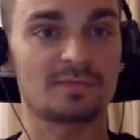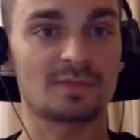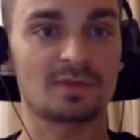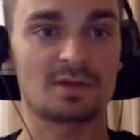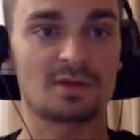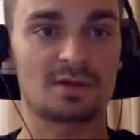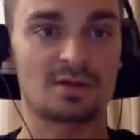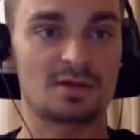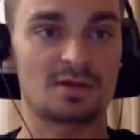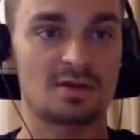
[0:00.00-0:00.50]

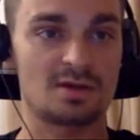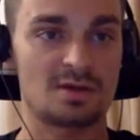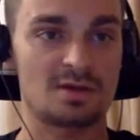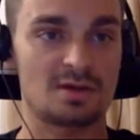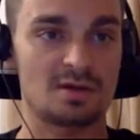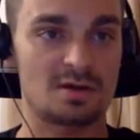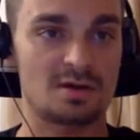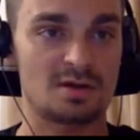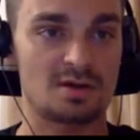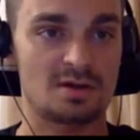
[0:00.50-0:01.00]

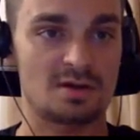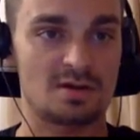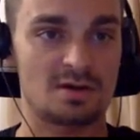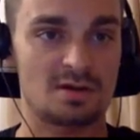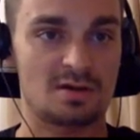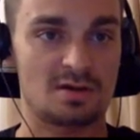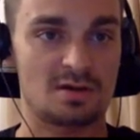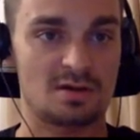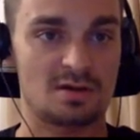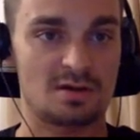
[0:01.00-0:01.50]

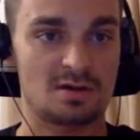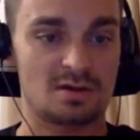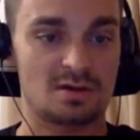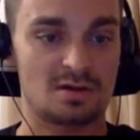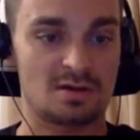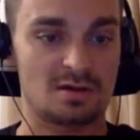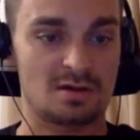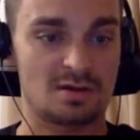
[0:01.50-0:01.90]
[no speech]